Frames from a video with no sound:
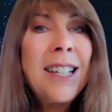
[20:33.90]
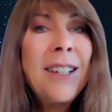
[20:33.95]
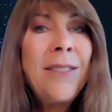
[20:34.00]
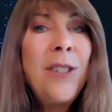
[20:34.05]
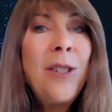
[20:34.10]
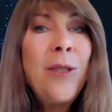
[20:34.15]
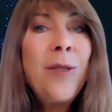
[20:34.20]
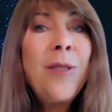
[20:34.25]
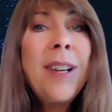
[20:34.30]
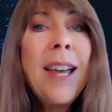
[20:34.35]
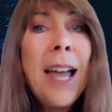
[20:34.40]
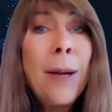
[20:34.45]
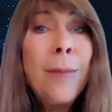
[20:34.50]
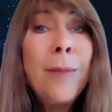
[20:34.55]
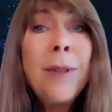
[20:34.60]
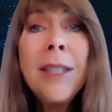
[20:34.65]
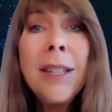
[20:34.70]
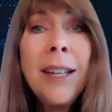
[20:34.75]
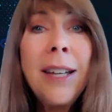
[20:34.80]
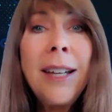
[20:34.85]
If you came
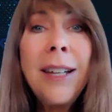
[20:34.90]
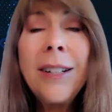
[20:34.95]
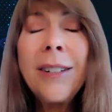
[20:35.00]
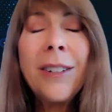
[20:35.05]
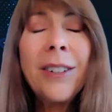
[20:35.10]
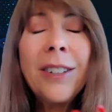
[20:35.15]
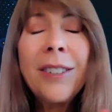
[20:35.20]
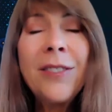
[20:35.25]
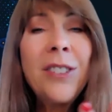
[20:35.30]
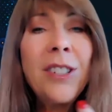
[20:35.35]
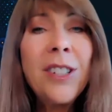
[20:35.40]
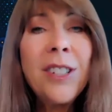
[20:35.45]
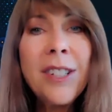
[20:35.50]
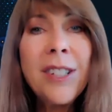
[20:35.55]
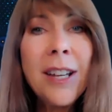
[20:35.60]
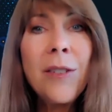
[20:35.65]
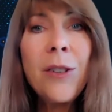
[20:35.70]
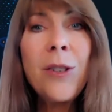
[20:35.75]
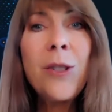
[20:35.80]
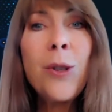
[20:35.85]
in late or if you just
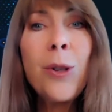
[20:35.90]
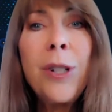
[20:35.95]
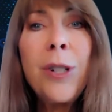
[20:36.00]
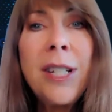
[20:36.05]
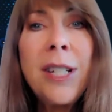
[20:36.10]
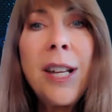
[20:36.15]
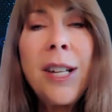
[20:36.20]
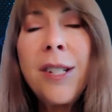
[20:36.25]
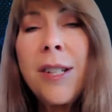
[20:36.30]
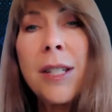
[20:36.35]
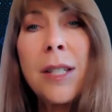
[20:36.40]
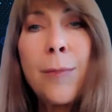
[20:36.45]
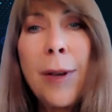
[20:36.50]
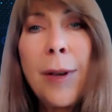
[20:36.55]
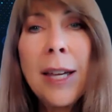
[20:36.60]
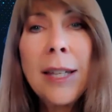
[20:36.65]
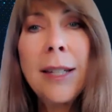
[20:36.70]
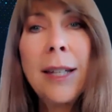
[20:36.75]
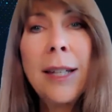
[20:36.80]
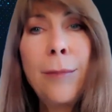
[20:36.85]
have a short attention
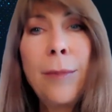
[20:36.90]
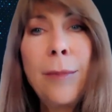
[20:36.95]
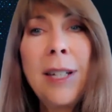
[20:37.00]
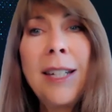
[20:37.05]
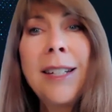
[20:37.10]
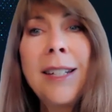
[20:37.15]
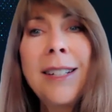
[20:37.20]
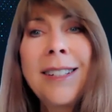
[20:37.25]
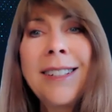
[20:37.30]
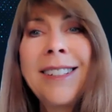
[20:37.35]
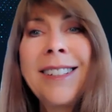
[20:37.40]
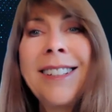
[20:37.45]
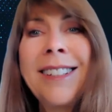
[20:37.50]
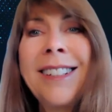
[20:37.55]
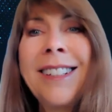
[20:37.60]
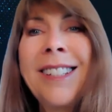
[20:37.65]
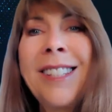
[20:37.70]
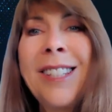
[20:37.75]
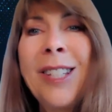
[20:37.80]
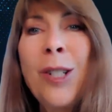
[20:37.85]
span like me,
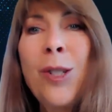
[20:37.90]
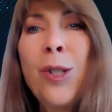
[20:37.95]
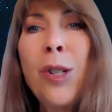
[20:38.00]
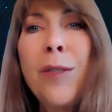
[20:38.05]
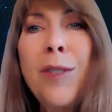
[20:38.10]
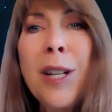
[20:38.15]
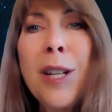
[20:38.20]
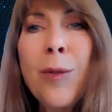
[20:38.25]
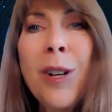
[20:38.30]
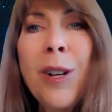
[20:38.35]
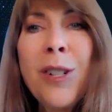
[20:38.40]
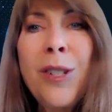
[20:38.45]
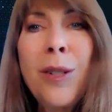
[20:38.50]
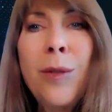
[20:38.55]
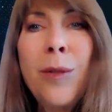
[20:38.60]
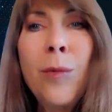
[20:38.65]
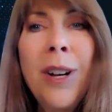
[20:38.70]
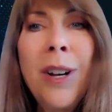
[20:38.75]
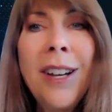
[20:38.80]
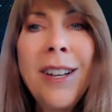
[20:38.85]
the trivia
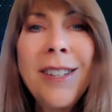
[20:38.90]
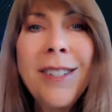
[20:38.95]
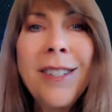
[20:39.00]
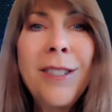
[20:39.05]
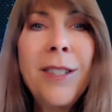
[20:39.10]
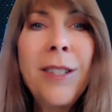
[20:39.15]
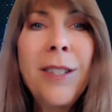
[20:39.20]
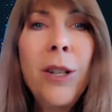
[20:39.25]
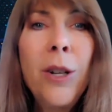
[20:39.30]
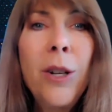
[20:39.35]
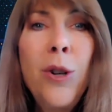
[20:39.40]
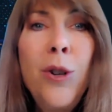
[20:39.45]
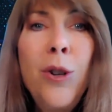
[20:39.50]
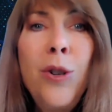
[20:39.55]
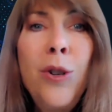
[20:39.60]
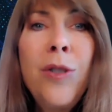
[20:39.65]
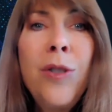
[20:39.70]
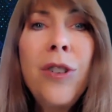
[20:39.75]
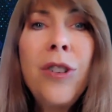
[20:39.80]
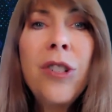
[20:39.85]
question was,
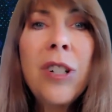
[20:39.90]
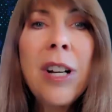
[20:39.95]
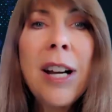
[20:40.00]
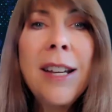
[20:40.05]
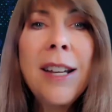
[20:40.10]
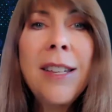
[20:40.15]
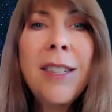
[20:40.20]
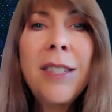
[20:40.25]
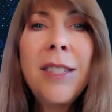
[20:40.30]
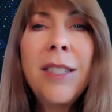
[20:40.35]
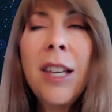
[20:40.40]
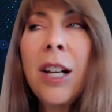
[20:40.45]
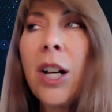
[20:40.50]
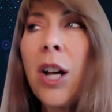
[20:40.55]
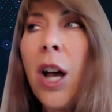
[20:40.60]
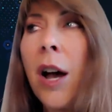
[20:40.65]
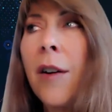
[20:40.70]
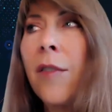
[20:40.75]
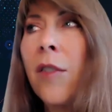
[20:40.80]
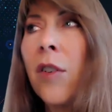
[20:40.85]
who graced the
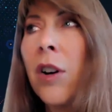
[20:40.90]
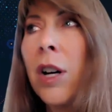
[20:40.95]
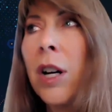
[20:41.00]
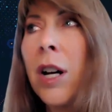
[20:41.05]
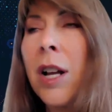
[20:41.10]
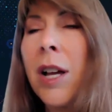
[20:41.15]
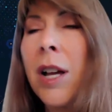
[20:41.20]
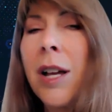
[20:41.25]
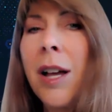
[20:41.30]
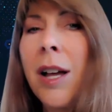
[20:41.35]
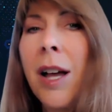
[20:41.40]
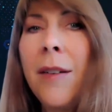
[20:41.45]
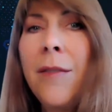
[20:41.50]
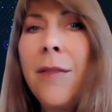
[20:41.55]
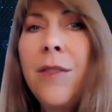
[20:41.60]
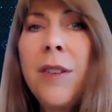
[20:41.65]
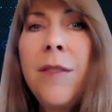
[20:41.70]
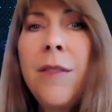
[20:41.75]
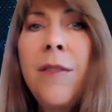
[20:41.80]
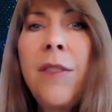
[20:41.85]
cover
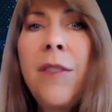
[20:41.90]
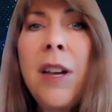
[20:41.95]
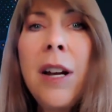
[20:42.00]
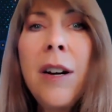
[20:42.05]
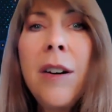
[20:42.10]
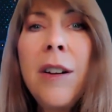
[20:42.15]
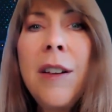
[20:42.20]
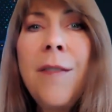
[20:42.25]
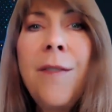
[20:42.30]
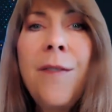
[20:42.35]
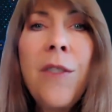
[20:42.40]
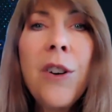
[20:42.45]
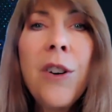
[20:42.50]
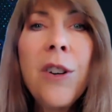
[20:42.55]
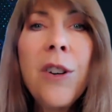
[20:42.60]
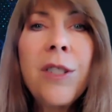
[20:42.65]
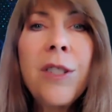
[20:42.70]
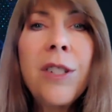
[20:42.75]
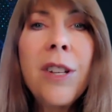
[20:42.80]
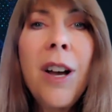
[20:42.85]
of the very
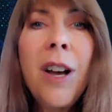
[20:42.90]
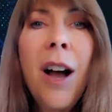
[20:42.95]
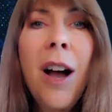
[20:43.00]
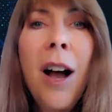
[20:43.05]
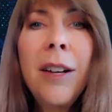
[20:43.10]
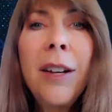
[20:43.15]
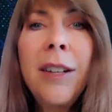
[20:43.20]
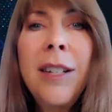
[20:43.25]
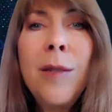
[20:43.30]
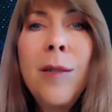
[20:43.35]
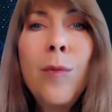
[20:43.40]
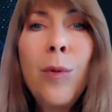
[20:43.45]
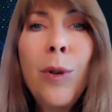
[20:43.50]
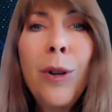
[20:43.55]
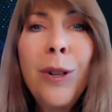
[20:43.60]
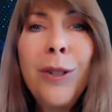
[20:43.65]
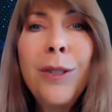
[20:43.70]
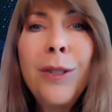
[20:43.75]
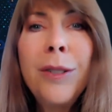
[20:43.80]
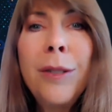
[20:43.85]
first Augie
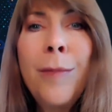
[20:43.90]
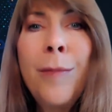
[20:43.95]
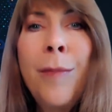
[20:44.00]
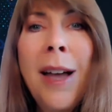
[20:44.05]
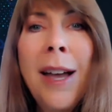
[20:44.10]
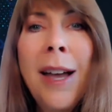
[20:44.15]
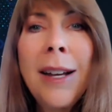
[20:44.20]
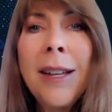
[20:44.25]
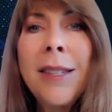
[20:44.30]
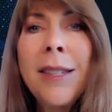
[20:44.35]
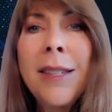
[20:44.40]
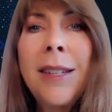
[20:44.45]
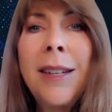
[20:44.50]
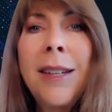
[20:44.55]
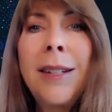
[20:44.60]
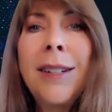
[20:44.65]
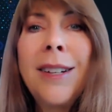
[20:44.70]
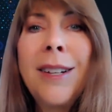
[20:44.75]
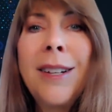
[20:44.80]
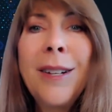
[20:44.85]
World
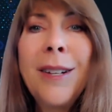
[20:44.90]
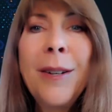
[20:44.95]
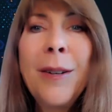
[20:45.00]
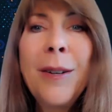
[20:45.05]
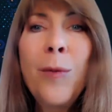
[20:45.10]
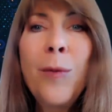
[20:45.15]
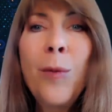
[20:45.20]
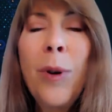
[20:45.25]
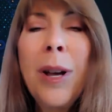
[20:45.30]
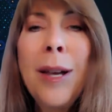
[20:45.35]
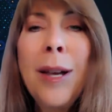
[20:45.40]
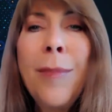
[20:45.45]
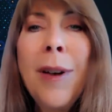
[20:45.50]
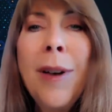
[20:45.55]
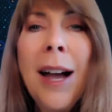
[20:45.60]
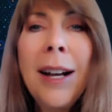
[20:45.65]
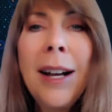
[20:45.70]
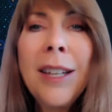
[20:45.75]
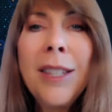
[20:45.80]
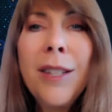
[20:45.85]
magazine way
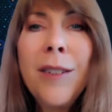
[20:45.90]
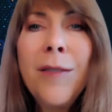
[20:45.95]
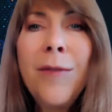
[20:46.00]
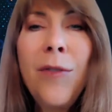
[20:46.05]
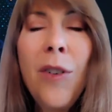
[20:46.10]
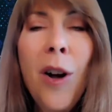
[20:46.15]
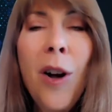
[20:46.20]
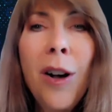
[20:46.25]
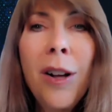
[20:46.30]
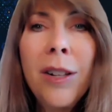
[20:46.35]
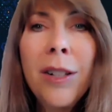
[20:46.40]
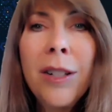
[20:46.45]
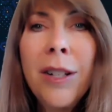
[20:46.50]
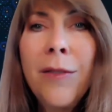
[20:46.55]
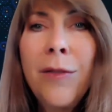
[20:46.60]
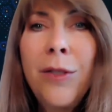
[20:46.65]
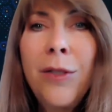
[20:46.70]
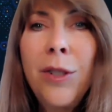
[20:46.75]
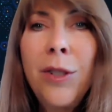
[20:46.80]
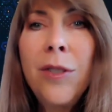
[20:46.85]
back in the fall
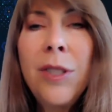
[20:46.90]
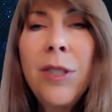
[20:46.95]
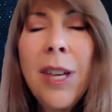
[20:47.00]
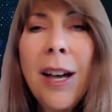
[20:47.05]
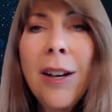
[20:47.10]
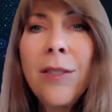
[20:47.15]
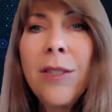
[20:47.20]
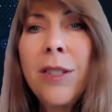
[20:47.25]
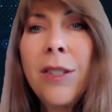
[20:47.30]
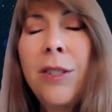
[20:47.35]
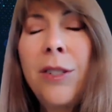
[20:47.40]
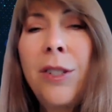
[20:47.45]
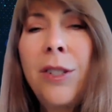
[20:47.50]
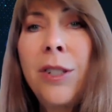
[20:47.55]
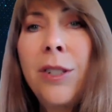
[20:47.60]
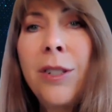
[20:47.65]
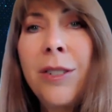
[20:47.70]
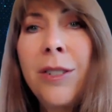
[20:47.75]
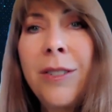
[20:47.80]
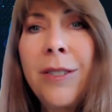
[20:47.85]
of
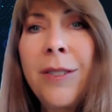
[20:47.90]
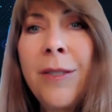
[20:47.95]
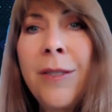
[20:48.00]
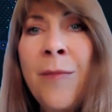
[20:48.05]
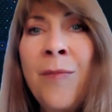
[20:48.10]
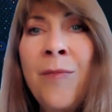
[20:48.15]
2002?